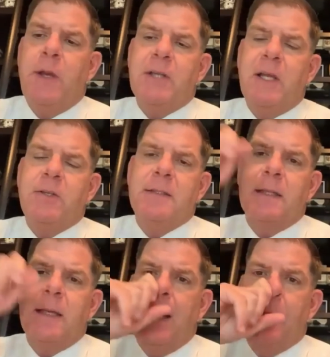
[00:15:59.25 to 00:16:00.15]
I talked
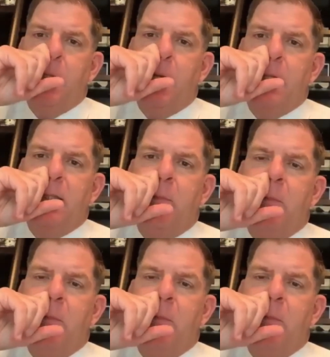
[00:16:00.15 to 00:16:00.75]
the mayor of